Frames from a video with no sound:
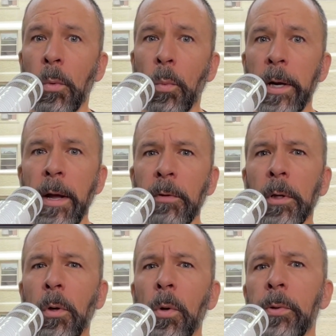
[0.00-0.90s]
whatever
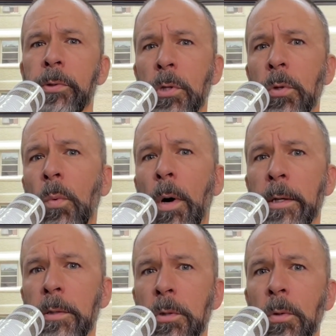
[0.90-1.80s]
goals you want
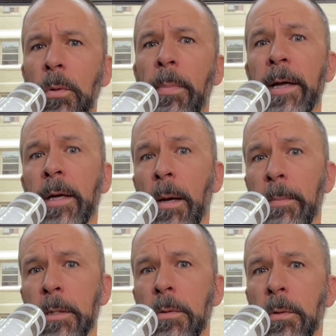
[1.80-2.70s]
to do by
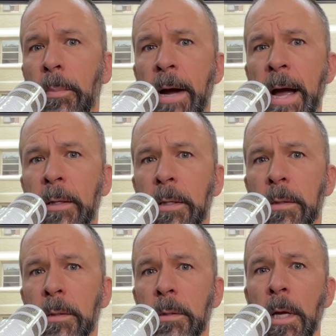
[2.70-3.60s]
coming to the
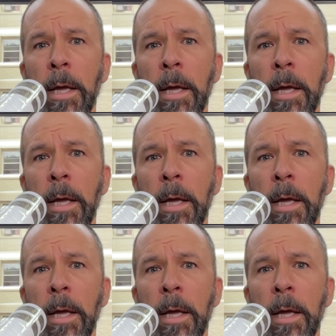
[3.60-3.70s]
practice.